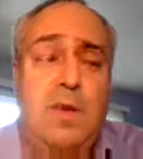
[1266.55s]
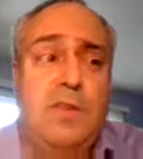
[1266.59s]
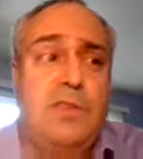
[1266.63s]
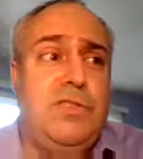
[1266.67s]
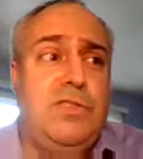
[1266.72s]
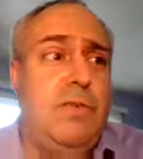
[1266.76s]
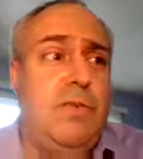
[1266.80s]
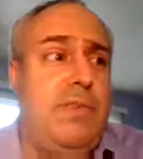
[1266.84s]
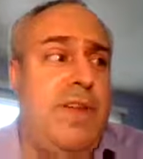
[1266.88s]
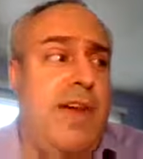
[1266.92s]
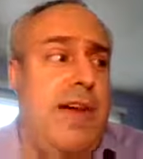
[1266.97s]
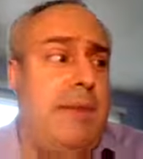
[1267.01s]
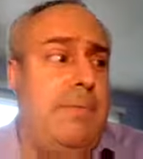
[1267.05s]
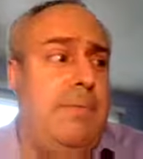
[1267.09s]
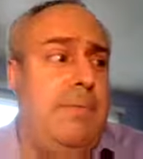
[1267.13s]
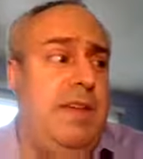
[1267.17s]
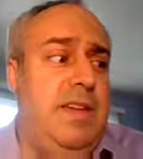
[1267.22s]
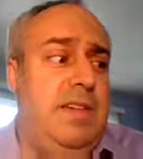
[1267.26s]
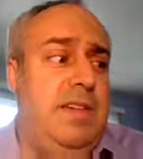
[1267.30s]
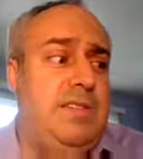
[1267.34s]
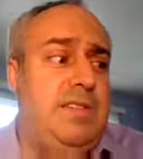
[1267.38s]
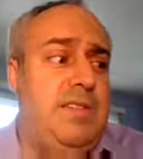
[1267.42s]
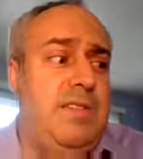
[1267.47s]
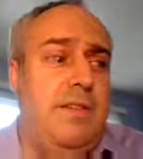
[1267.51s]
So that
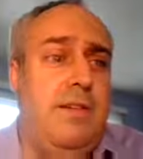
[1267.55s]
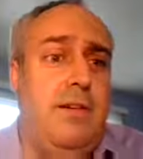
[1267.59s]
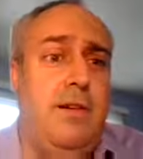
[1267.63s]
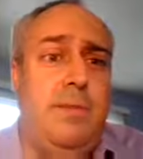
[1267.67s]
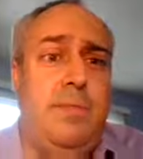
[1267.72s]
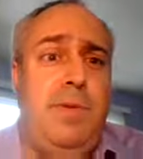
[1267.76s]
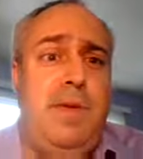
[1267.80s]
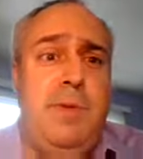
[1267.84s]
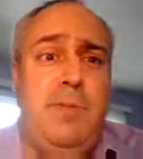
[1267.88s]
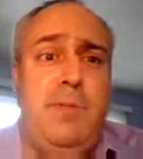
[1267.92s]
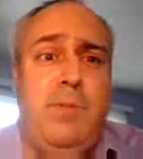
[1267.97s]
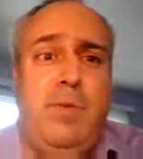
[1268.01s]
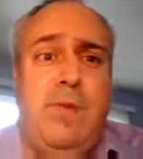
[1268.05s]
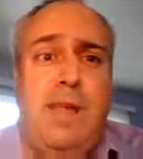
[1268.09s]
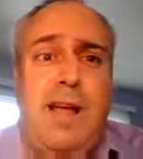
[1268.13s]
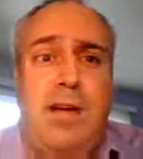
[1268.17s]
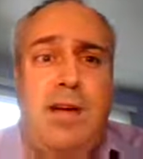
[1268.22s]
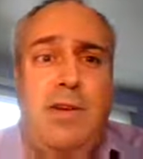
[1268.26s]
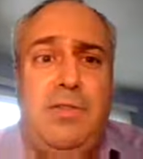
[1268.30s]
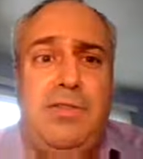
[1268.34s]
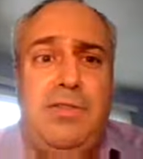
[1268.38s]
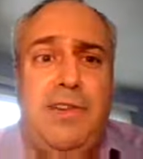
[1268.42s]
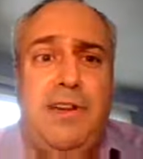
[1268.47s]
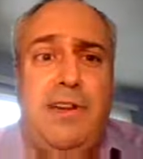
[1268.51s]
means there are people
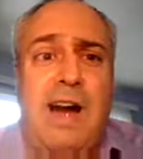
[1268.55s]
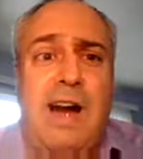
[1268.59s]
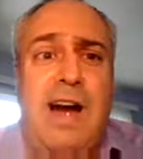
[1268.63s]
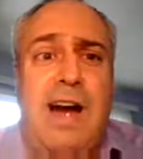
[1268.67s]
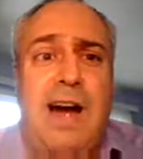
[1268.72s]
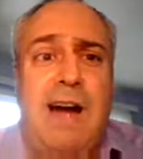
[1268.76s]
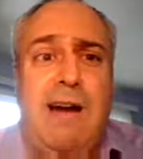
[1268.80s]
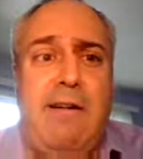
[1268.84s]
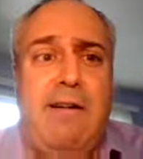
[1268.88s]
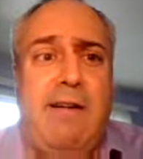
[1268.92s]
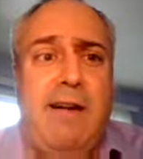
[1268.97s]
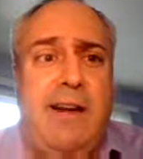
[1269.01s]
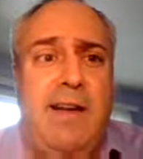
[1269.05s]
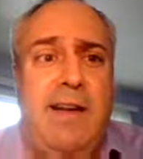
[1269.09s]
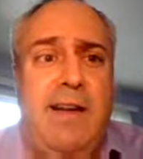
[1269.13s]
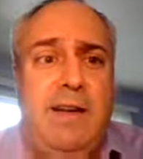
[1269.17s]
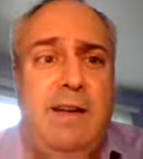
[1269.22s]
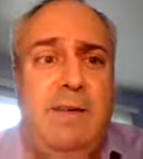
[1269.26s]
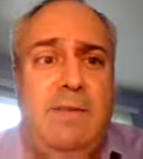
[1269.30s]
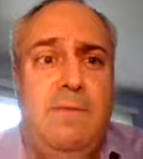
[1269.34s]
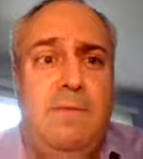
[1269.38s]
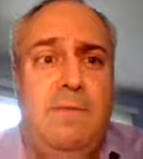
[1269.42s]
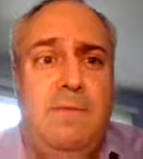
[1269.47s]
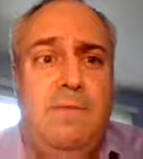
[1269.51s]
out there
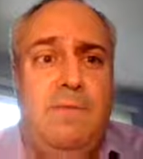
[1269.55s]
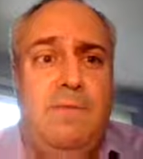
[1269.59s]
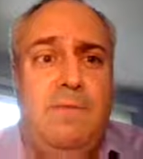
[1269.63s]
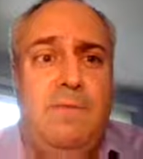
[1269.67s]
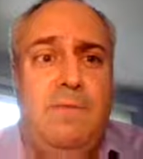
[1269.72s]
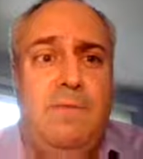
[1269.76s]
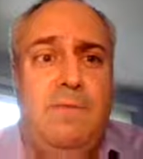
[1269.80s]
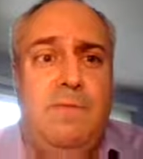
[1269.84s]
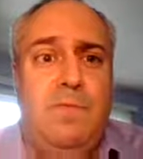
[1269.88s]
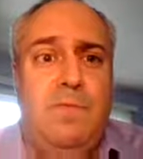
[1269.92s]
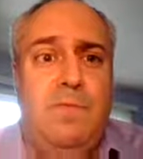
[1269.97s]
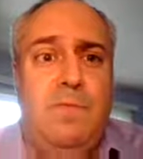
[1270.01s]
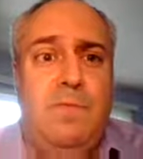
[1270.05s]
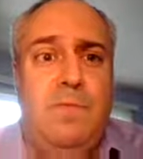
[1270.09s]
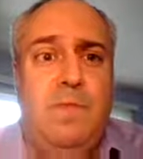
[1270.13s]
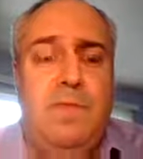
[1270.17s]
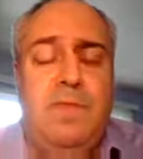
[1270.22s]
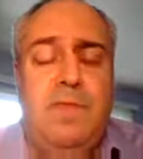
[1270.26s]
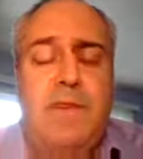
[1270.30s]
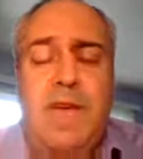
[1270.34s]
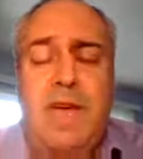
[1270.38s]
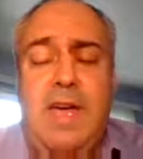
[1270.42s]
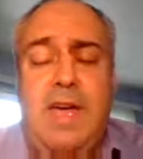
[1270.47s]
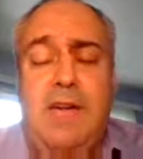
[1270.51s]
hiring
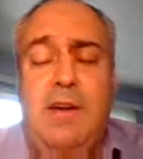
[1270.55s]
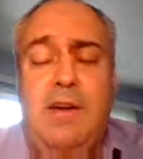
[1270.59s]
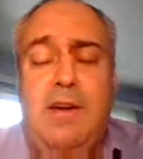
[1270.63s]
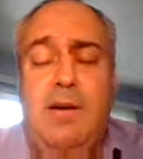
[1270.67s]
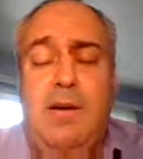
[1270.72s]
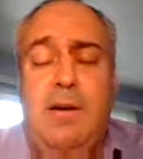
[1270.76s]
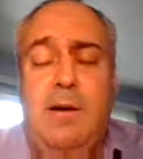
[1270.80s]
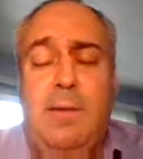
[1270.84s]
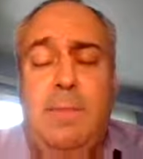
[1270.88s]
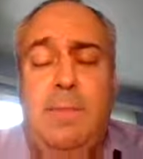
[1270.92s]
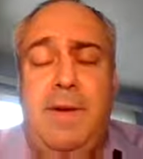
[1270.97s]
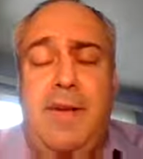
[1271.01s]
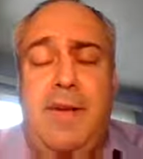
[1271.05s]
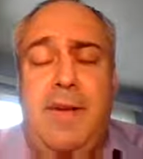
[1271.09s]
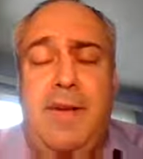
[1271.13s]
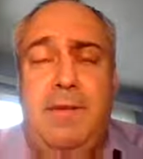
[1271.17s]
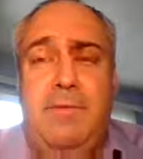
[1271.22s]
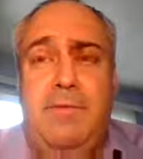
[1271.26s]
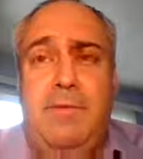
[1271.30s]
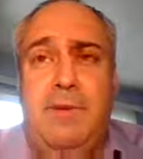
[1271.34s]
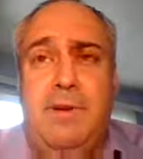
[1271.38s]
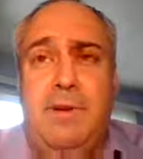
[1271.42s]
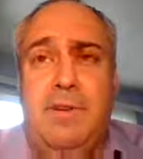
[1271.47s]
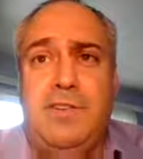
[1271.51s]
that aren't
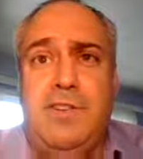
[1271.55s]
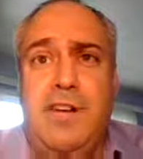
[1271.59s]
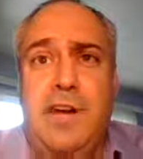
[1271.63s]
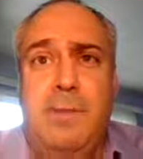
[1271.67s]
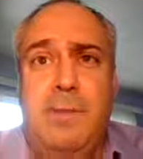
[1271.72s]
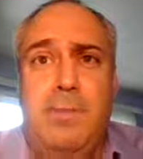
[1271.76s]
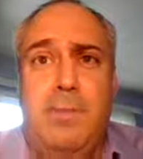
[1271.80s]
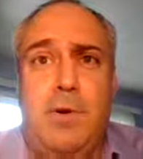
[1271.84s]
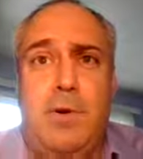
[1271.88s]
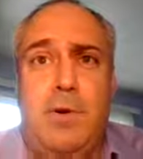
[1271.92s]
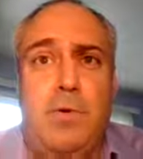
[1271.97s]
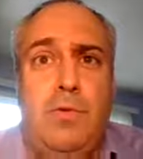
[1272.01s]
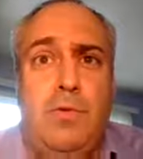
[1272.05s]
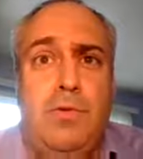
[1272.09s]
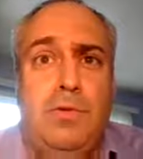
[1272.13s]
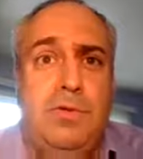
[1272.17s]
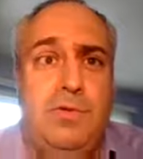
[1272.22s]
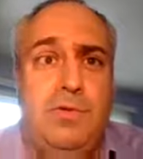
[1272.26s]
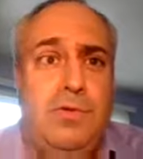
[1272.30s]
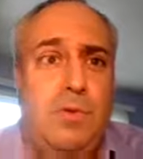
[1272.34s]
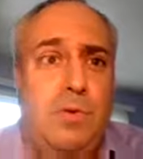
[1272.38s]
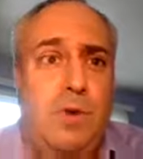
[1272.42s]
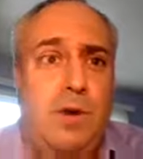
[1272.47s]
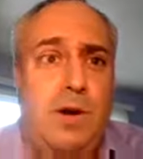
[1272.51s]
paying for a job
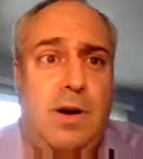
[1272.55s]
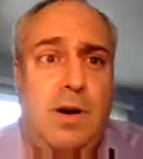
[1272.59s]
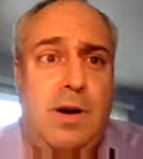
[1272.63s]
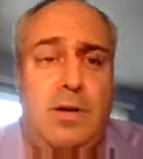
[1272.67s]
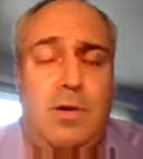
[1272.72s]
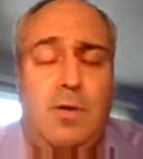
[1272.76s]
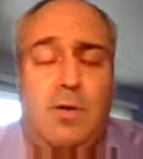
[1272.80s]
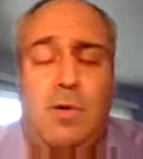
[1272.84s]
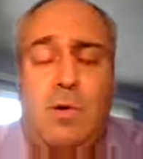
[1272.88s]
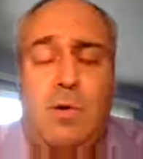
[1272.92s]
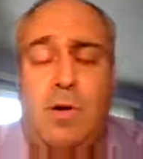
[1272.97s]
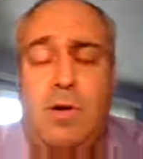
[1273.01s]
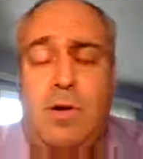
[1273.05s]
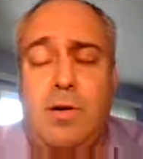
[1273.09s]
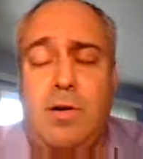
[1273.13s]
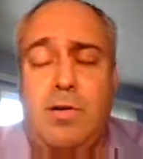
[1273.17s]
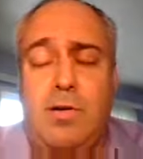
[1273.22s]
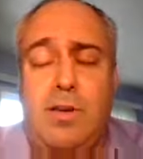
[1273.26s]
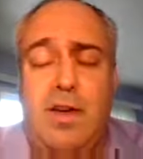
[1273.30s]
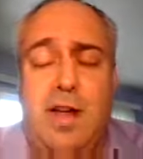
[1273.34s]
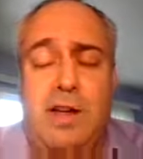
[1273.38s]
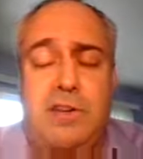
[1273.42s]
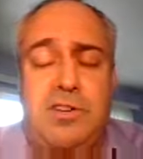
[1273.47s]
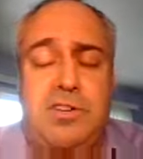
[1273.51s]
post or
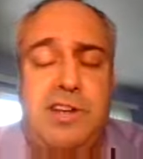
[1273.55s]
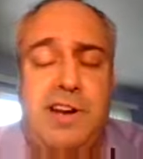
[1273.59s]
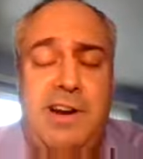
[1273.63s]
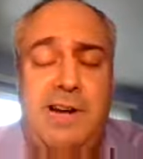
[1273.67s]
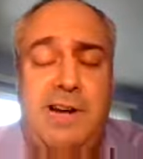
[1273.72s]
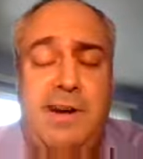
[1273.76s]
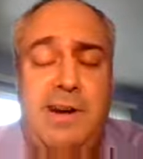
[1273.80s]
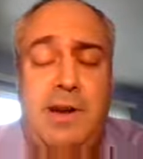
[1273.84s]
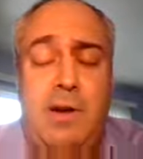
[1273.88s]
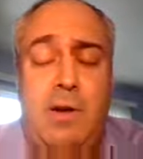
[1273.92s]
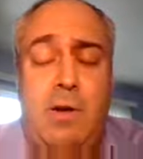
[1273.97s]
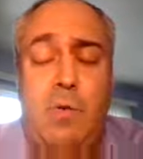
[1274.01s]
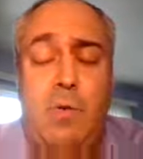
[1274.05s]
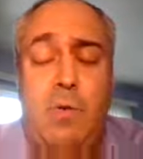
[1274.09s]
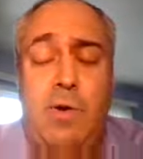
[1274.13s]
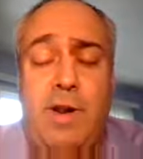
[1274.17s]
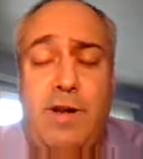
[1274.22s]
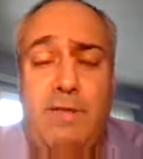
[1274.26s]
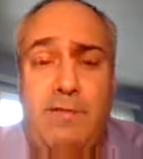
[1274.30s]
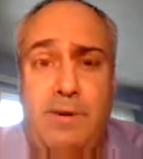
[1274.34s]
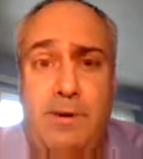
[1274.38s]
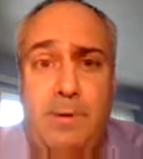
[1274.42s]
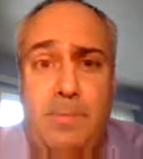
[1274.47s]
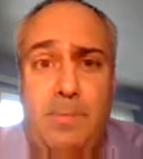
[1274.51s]
not sharing or
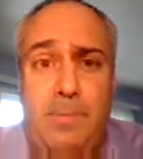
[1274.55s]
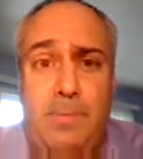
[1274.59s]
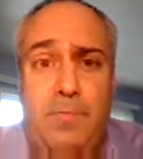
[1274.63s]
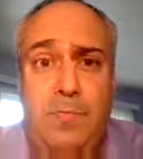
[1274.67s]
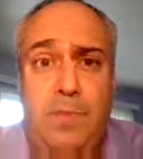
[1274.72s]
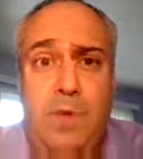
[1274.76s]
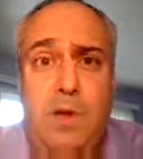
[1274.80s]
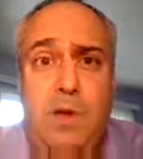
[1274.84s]
whatever.